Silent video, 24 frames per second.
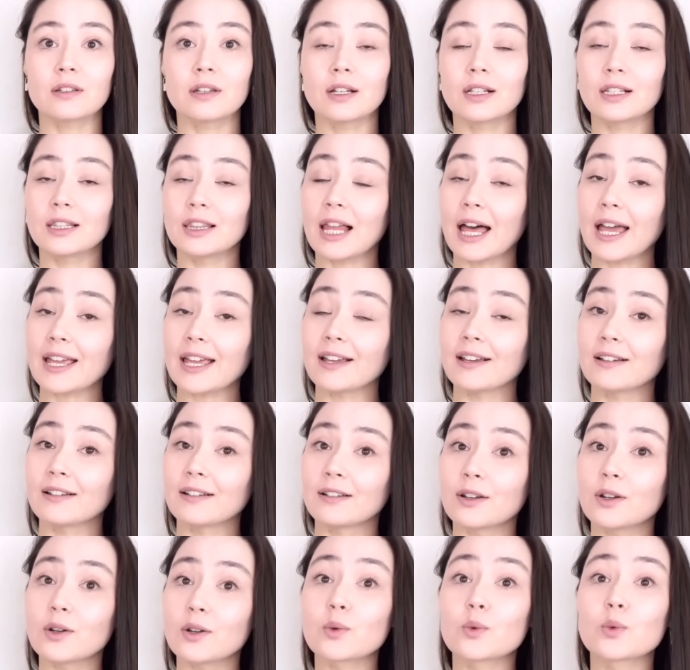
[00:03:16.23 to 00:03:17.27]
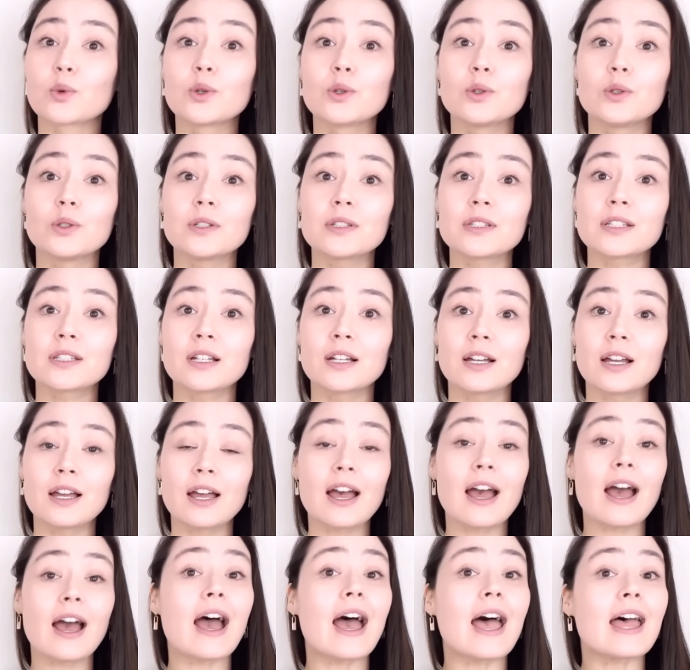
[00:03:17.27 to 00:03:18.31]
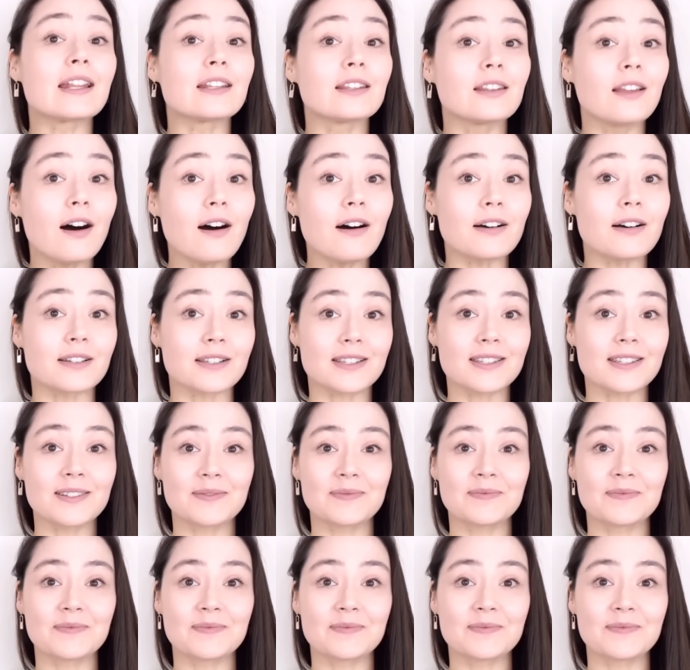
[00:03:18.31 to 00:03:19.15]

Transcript: like rules and laws.